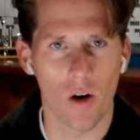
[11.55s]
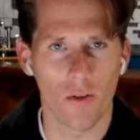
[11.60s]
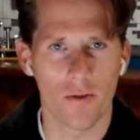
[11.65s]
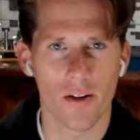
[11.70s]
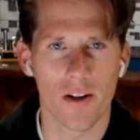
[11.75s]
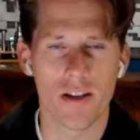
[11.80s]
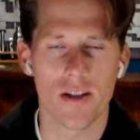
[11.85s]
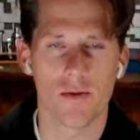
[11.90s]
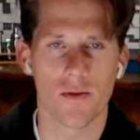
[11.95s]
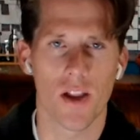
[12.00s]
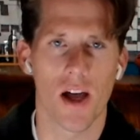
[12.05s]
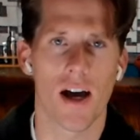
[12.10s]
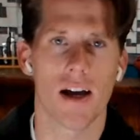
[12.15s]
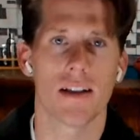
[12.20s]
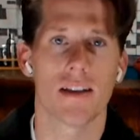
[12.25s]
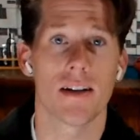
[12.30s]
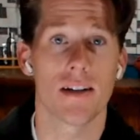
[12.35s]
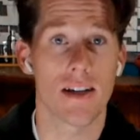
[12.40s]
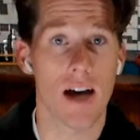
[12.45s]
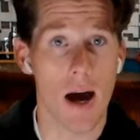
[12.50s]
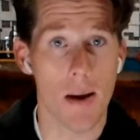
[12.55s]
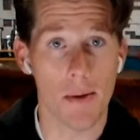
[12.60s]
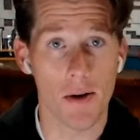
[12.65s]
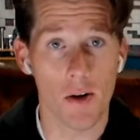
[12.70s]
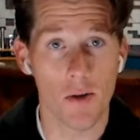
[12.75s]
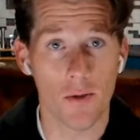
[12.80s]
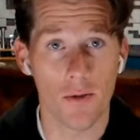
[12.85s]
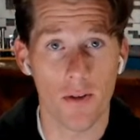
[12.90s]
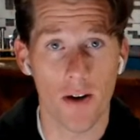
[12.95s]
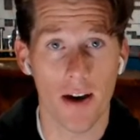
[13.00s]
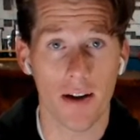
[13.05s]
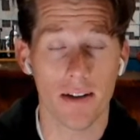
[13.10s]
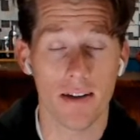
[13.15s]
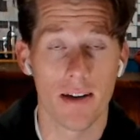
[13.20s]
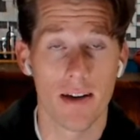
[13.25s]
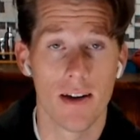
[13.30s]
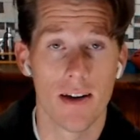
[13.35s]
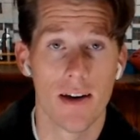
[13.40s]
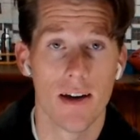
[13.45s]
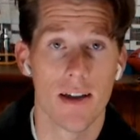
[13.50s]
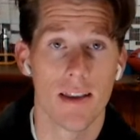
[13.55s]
offensive line, the domino effect